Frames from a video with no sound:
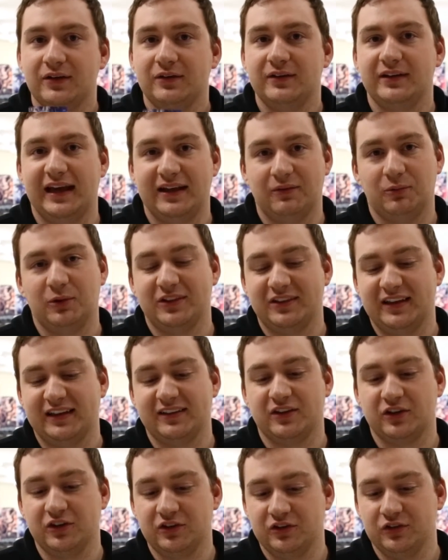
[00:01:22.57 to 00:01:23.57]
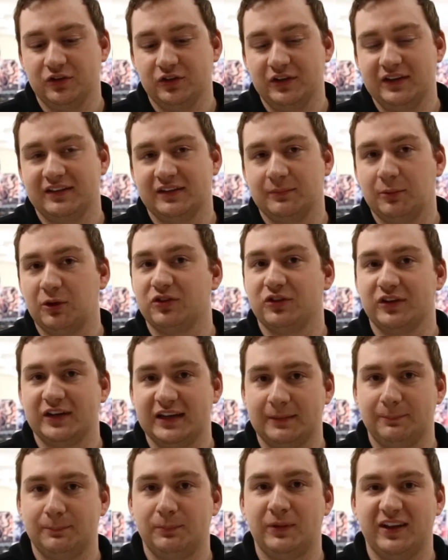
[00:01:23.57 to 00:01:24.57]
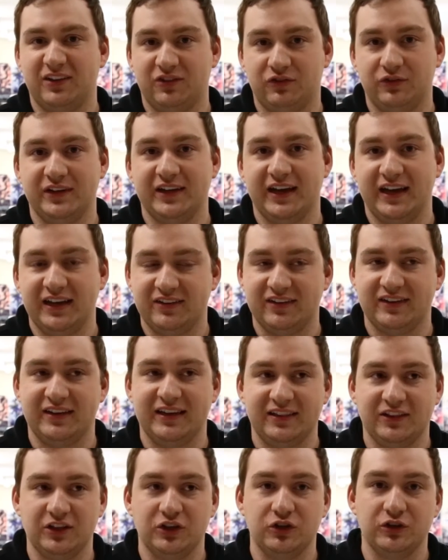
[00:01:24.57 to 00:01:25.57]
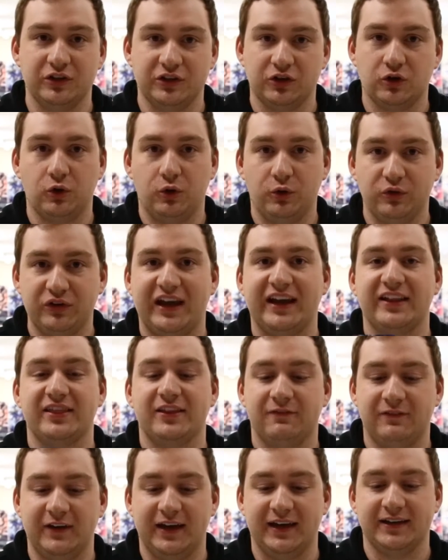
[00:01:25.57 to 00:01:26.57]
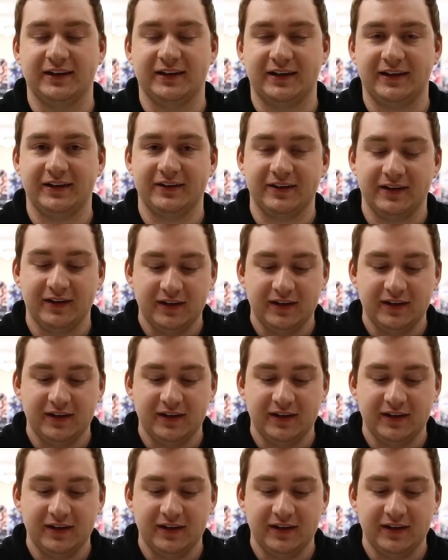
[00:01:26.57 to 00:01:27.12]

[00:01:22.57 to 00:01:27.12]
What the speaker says: Now, what that's going to do is they're both going to get plus 3k to hit the unit called and the Vanguard.